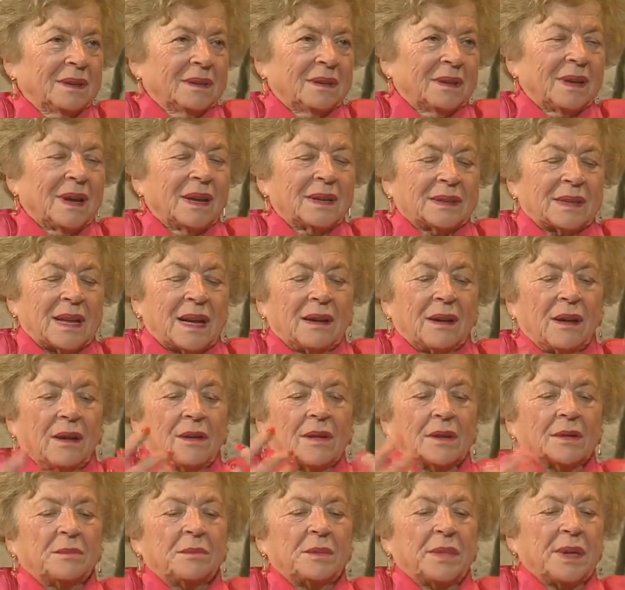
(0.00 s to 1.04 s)
had a
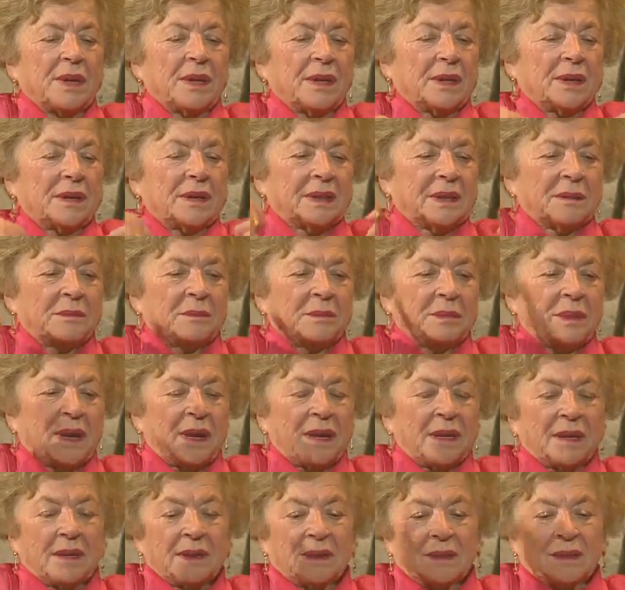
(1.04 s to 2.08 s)
long beard in
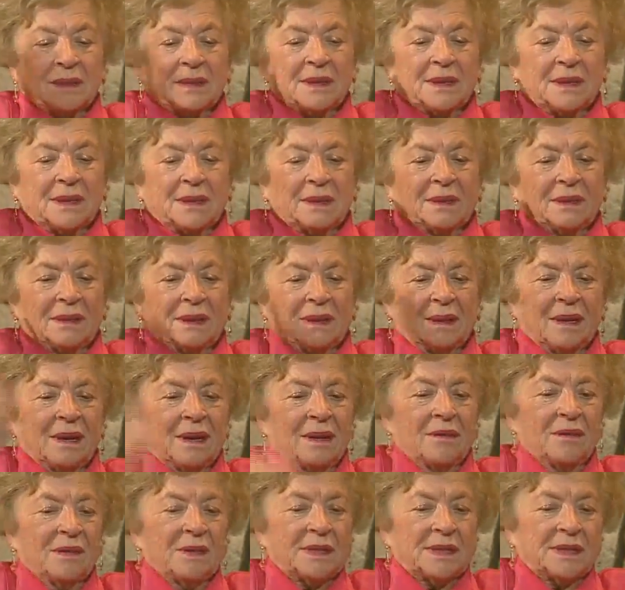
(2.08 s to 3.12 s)
payers, and
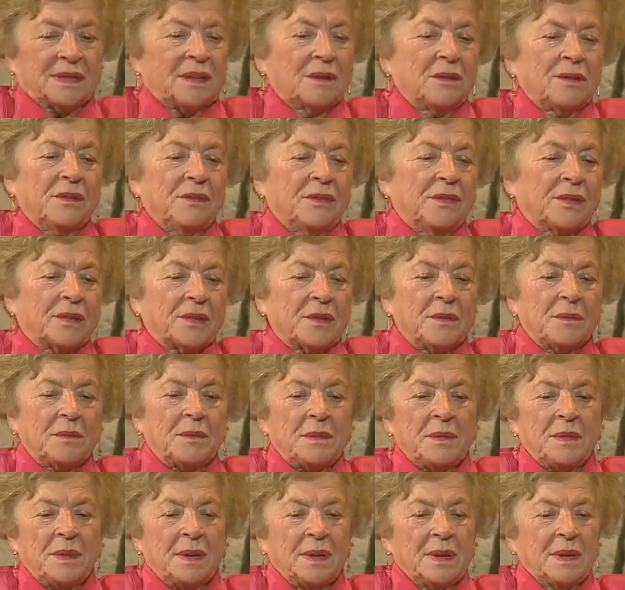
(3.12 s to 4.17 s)
he was so
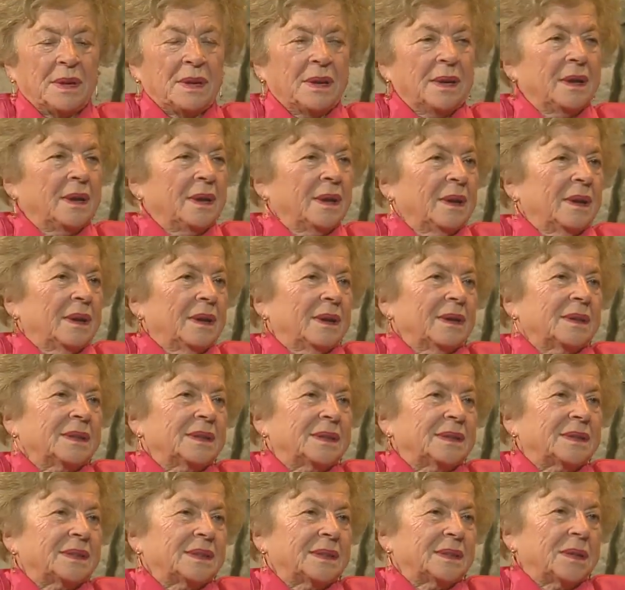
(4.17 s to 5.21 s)
from.
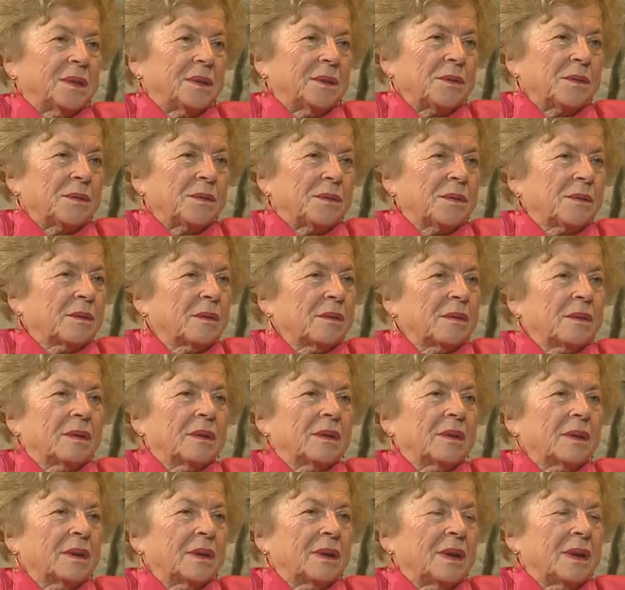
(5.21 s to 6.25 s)
So
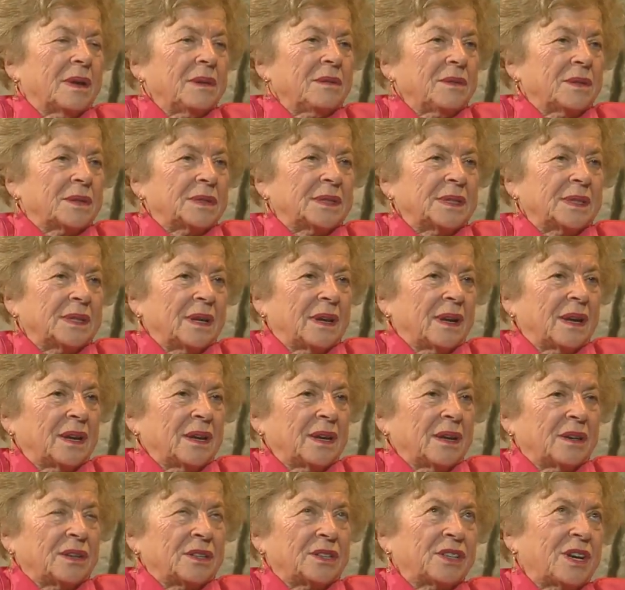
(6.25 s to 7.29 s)
he was a
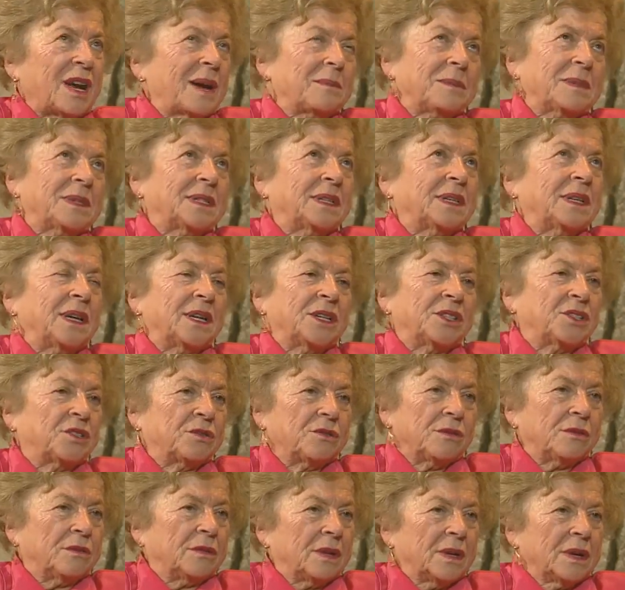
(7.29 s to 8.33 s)
uh, shamus in a
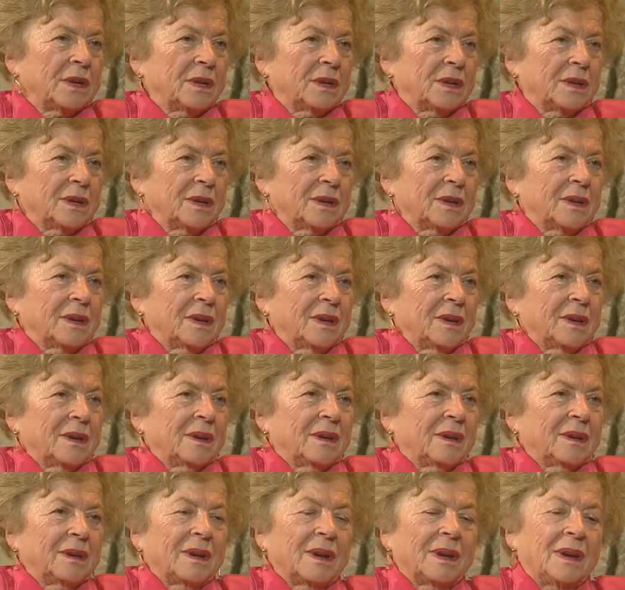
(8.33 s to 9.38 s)
shul.
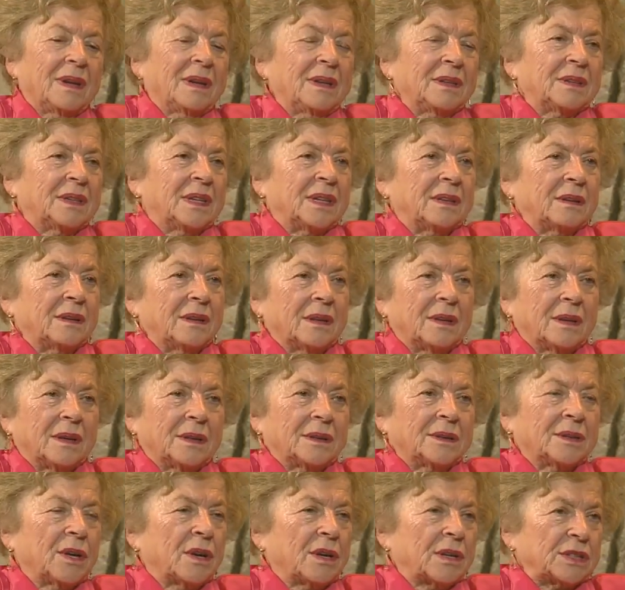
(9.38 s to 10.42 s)
He uh,
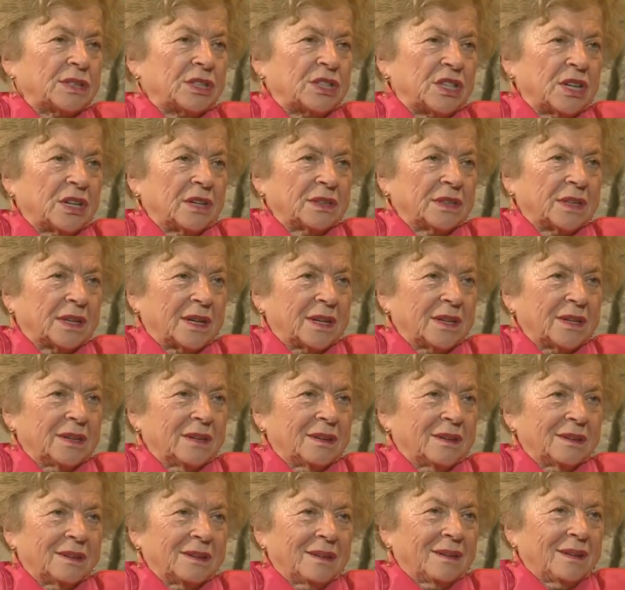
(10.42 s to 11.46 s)
taught children.
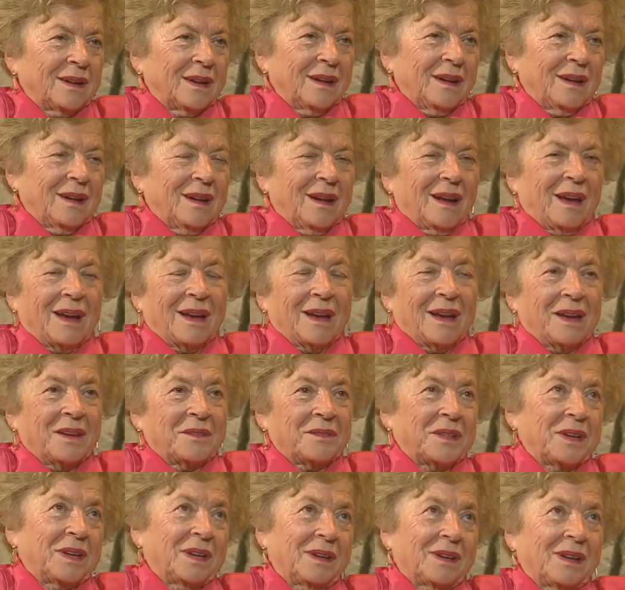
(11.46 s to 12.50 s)
I have
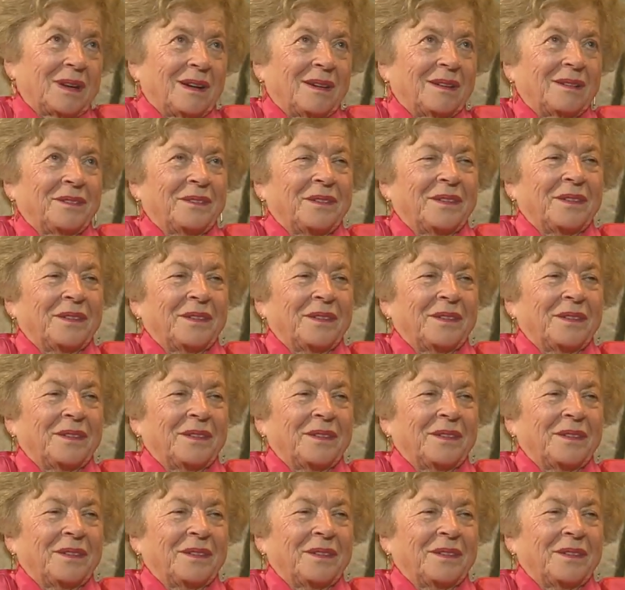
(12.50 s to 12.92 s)
here a